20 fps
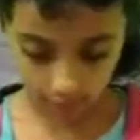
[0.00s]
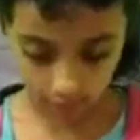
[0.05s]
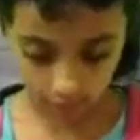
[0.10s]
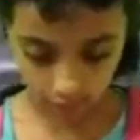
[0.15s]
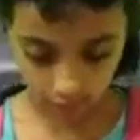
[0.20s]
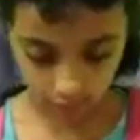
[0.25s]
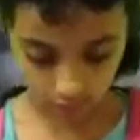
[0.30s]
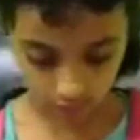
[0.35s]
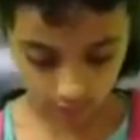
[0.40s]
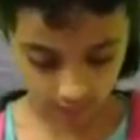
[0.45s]

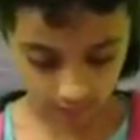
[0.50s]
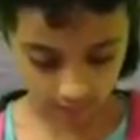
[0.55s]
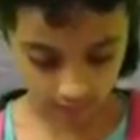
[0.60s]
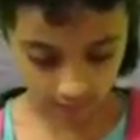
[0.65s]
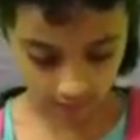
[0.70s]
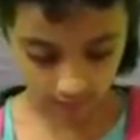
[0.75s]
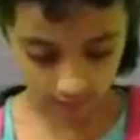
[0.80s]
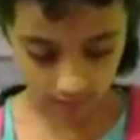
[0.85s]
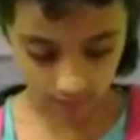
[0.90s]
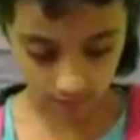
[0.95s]
Your
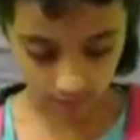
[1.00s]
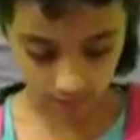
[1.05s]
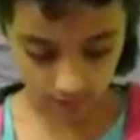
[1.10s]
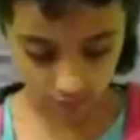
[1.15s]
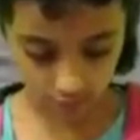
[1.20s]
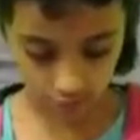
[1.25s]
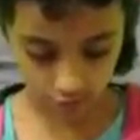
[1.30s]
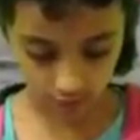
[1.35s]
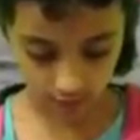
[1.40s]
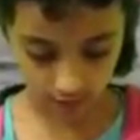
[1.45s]
disaster
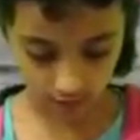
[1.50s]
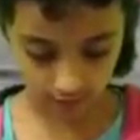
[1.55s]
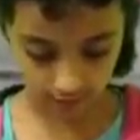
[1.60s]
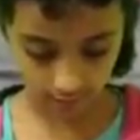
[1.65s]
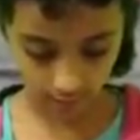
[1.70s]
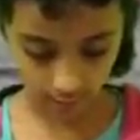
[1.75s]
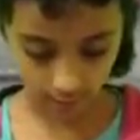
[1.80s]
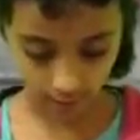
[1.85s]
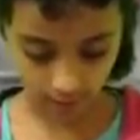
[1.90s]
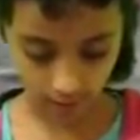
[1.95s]
plan should
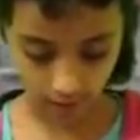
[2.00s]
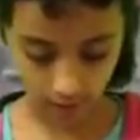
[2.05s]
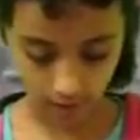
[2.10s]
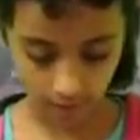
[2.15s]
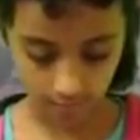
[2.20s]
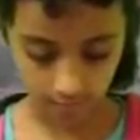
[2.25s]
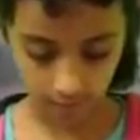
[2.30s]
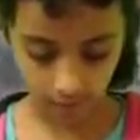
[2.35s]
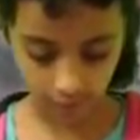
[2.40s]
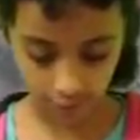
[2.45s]
have an
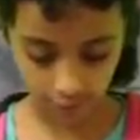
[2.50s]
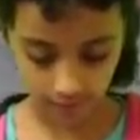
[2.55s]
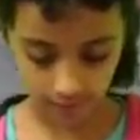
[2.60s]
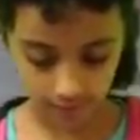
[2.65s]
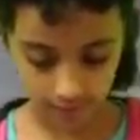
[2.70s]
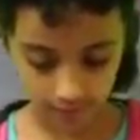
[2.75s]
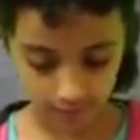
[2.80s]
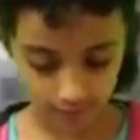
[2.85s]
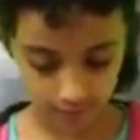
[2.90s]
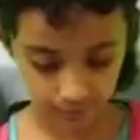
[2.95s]

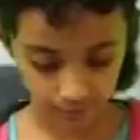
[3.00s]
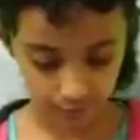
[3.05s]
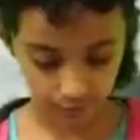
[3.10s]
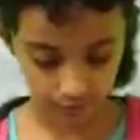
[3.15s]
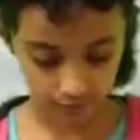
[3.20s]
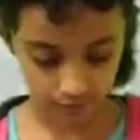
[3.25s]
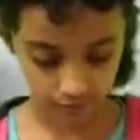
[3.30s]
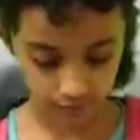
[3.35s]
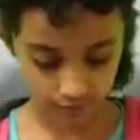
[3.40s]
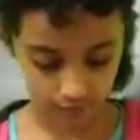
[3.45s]
evacuation
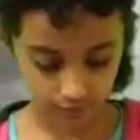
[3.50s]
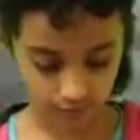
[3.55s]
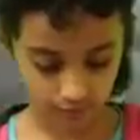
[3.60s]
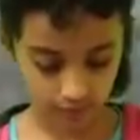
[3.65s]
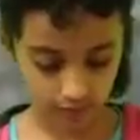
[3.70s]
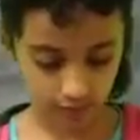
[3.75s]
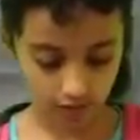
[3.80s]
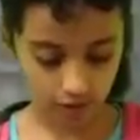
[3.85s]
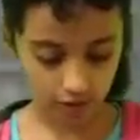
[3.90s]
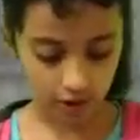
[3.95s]
route.
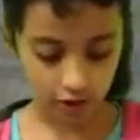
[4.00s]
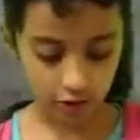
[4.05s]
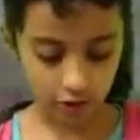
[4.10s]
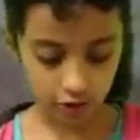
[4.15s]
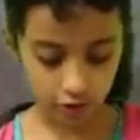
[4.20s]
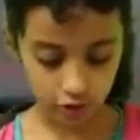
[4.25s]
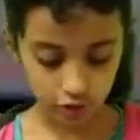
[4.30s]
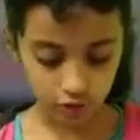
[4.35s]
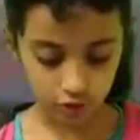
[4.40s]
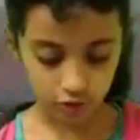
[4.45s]

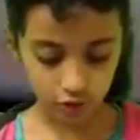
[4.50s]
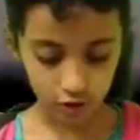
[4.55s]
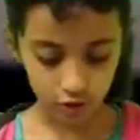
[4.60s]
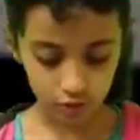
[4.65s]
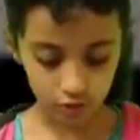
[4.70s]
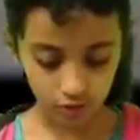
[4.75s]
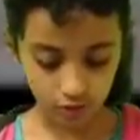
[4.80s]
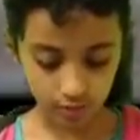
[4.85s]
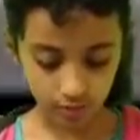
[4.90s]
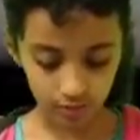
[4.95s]
You should go
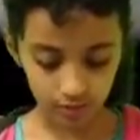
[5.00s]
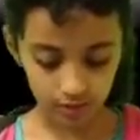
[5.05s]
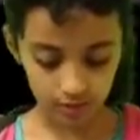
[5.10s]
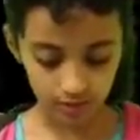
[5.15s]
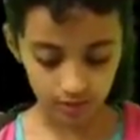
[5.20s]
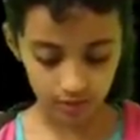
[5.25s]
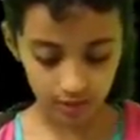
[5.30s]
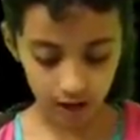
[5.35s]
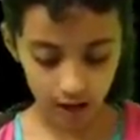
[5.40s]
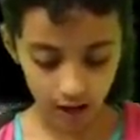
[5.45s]
to a place
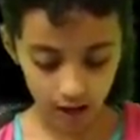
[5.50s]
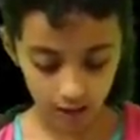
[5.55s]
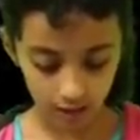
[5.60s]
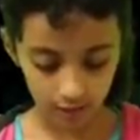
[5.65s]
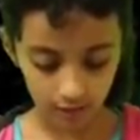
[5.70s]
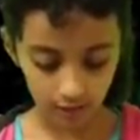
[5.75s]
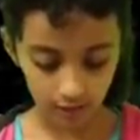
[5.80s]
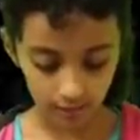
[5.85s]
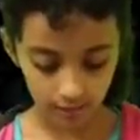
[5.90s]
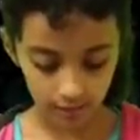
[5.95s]
that's higher
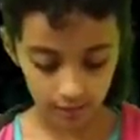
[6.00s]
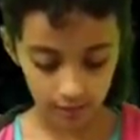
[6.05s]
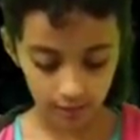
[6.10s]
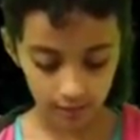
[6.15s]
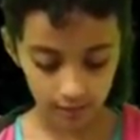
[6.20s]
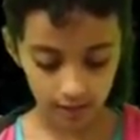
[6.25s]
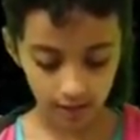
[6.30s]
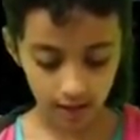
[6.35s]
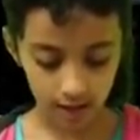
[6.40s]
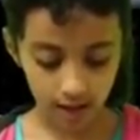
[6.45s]

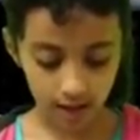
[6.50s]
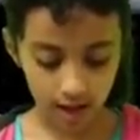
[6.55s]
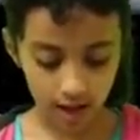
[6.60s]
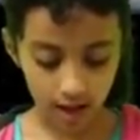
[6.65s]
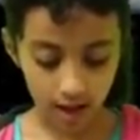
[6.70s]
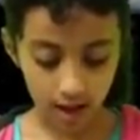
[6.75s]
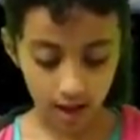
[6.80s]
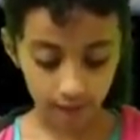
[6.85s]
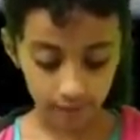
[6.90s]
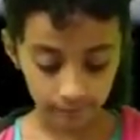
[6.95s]
elevation
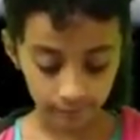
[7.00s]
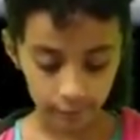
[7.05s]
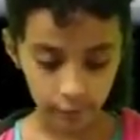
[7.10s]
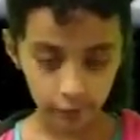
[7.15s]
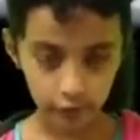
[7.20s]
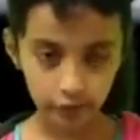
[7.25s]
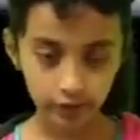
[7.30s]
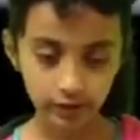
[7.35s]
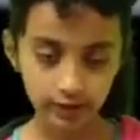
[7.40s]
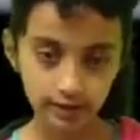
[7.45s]
and
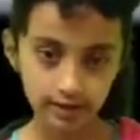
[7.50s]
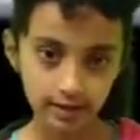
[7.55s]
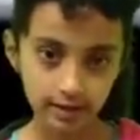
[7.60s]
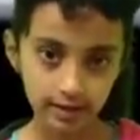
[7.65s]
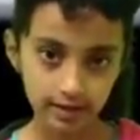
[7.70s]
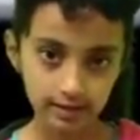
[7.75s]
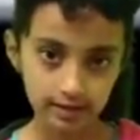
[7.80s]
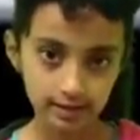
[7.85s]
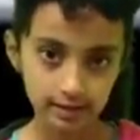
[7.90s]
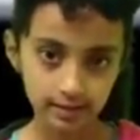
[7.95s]
further
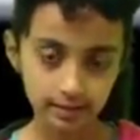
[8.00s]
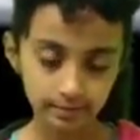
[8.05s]
inland.